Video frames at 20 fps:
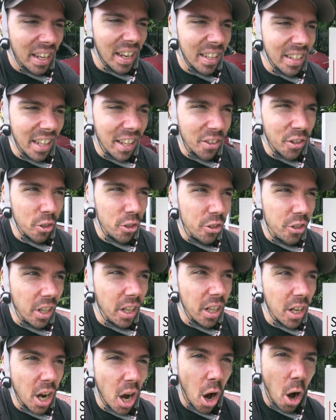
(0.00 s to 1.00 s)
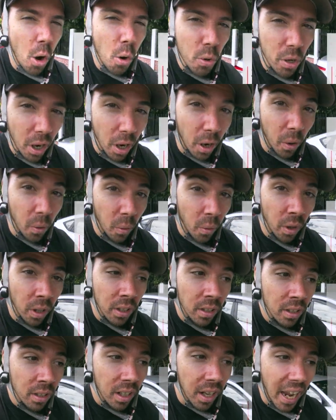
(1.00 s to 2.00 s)
And then there's a Kodo
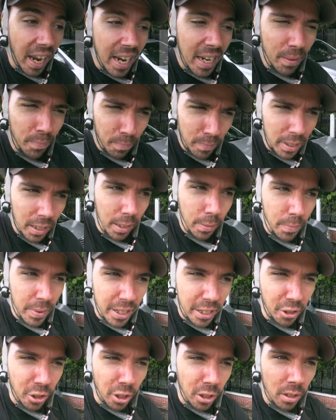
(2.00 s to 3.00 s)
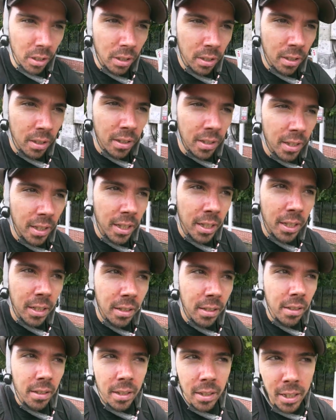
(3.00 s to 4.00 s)
8mm.
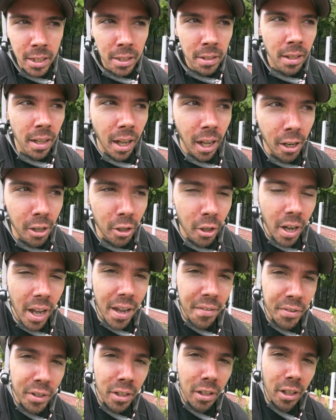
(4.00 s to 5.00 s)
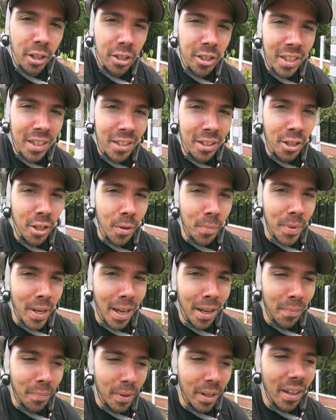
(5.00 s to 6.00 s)
I don't know, I haven't looked into them
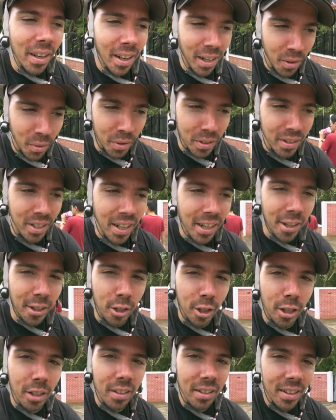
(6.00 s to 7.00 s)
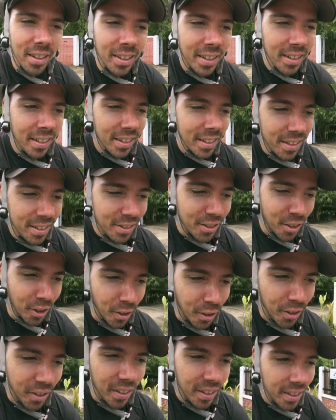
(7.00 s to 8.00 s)
yet, but I will take a look.
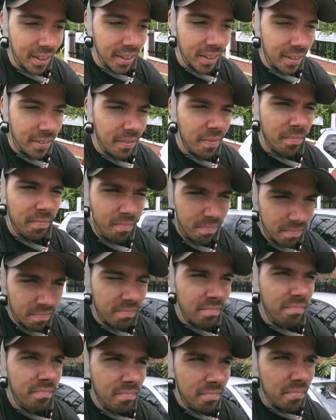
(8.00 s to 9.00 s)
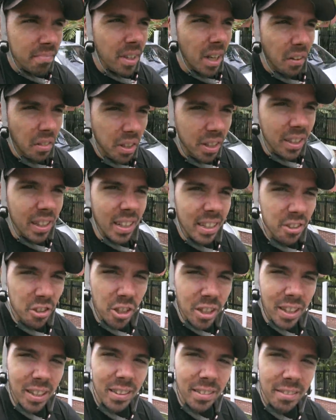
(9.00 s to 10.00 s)
So, I think that's
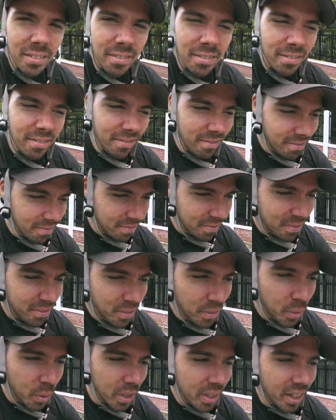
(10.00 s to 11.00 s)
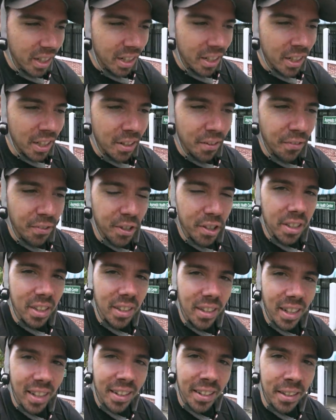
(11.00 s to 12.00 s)
it. We're done here for
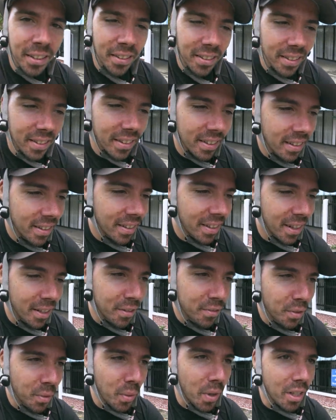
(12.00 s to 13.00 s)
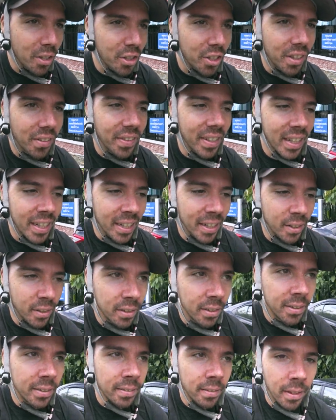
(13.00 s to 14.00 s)
today. Thanks for watching the video.
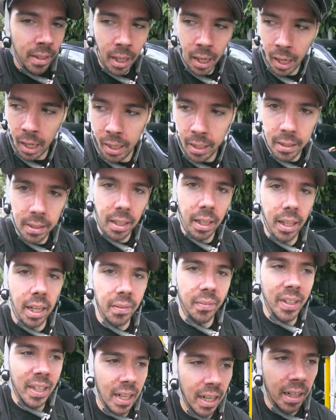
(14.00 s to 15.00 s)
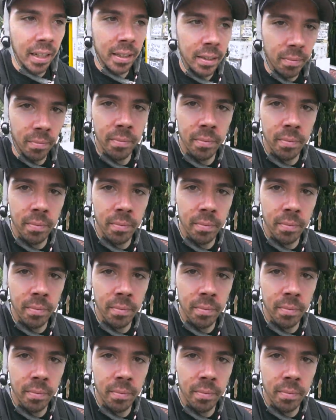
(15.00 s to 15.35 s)
Oh my God.